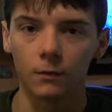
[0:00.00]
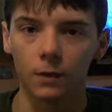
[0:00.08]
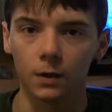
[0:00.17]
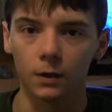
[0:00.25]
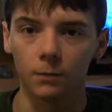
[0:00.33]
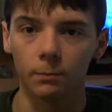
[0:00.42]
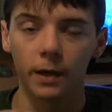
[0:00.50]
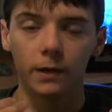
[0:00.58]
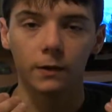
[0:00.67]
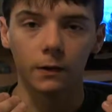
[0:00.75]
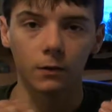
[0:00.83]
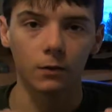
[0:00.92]
Its
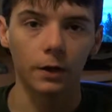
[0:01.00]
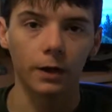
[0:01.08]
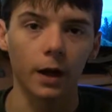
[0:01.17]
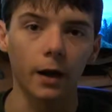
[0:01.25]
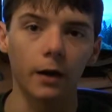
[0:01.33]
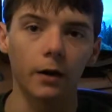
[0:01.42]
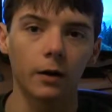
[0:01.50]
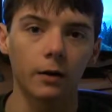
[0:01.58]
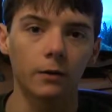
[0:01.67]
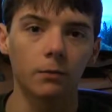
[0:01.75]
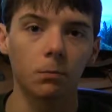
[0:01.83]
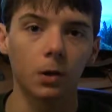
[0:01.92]
base is 3
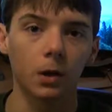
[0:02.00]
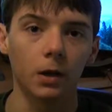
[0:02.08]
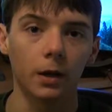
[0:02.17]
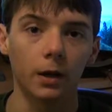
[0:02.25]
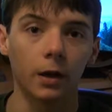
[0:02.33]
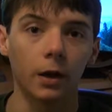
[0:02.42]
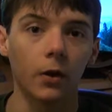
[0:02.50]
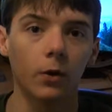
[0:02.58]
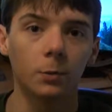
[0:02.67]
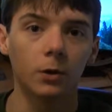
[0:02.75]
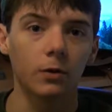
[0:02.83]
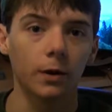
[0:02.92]
gigahertz, but it can go
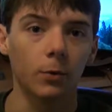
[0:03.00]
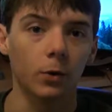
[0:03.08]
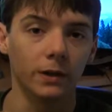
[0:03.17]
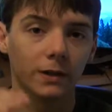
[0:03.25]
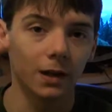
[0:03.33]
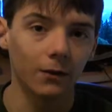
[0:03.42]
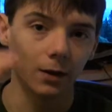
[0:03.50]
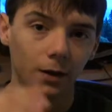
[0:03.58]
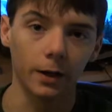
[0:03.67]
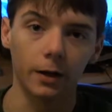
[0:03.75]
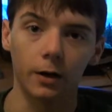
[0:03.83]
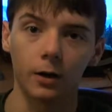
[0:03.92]
up to 3.7
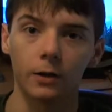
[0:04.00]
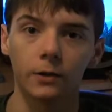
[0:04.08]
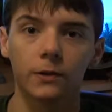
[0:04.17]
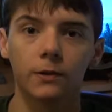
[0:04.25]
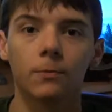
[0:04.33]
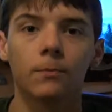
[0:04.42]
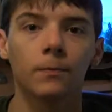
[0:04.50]
gigahertz.